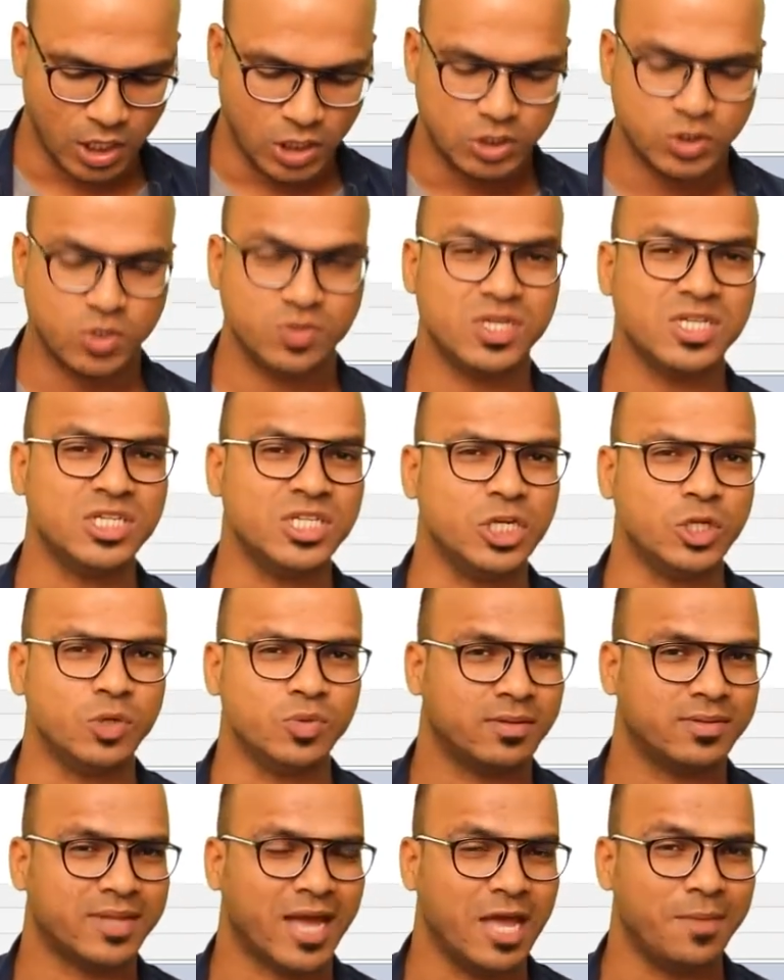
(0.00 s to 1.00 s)
So you just need to
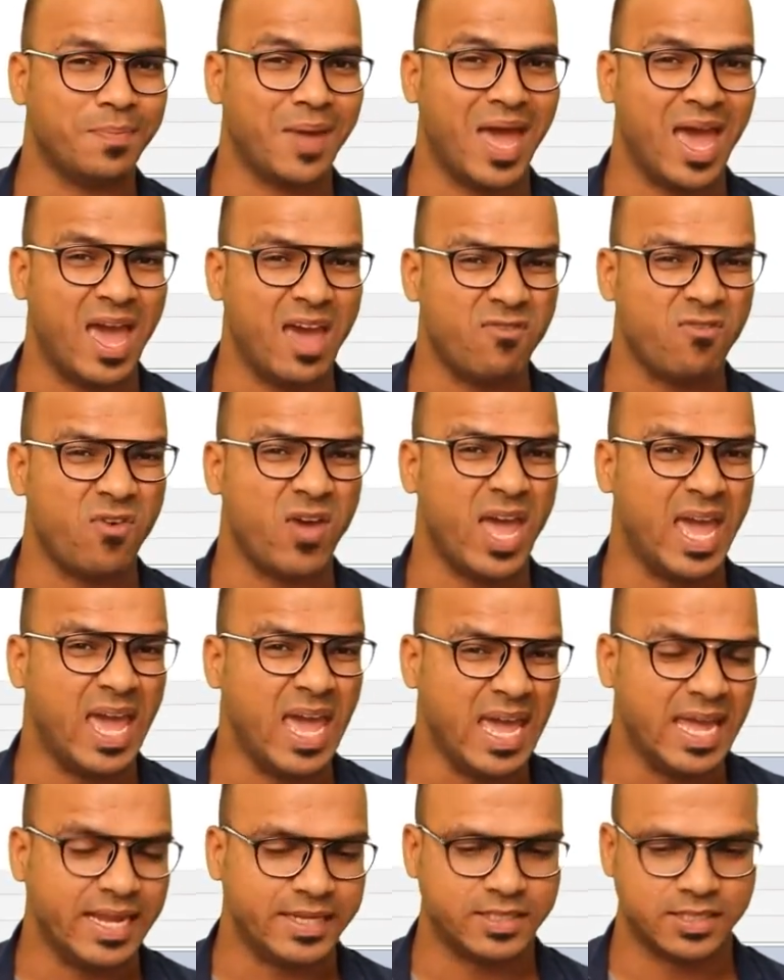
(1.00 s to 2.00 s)
type
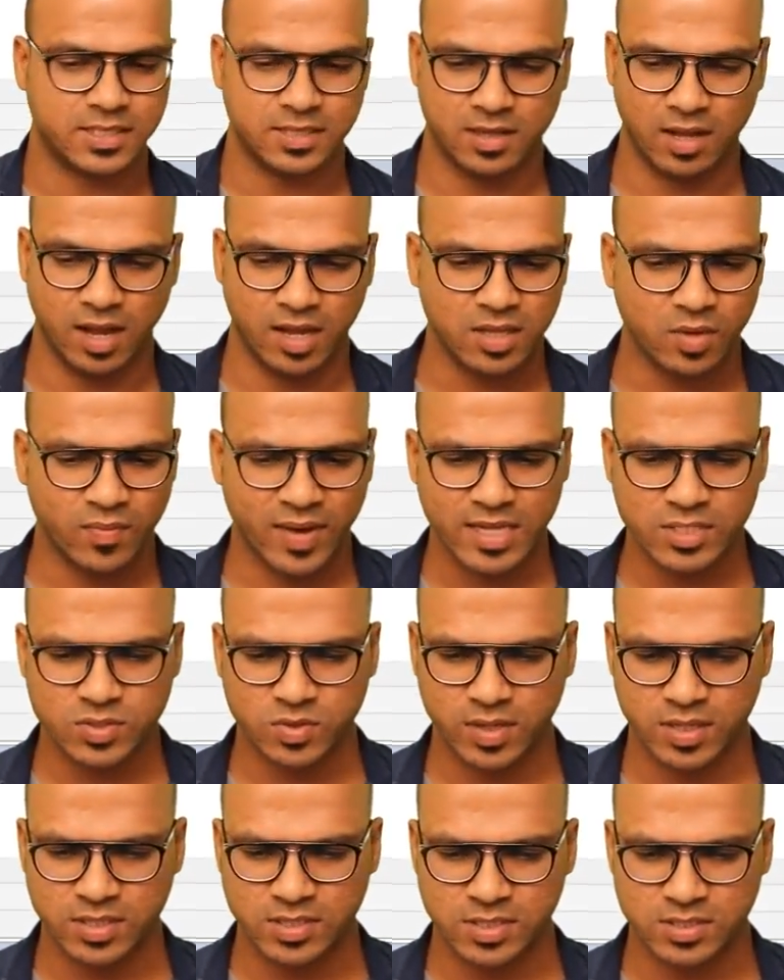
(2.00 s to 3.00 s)
F8. Otherwise you
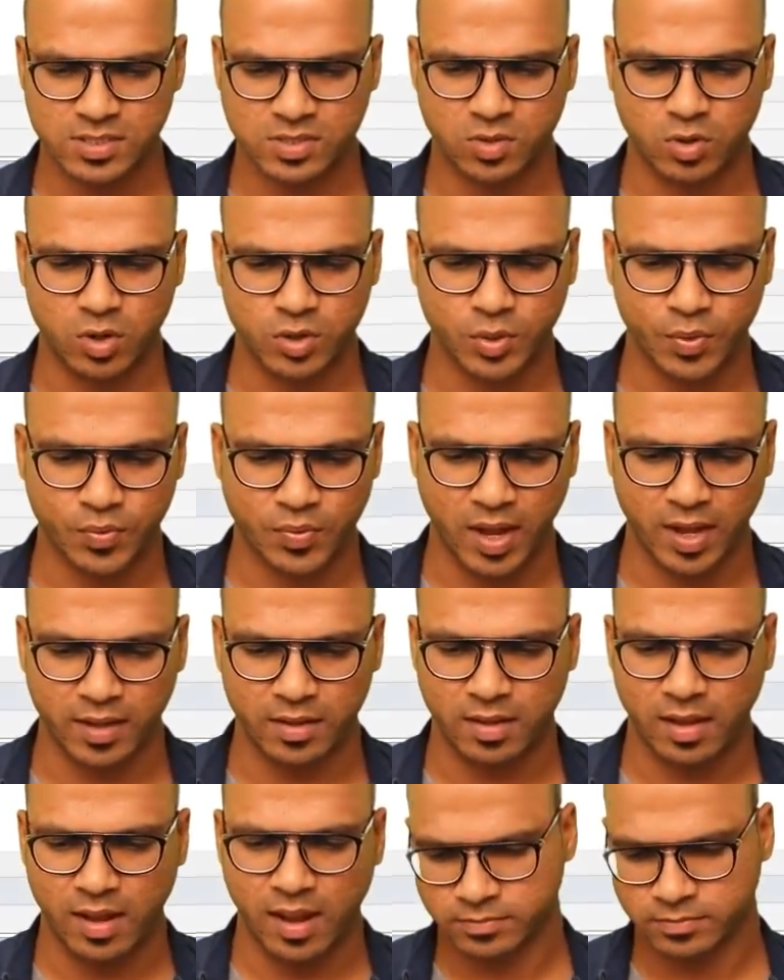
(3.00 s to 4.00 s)
can just go to Run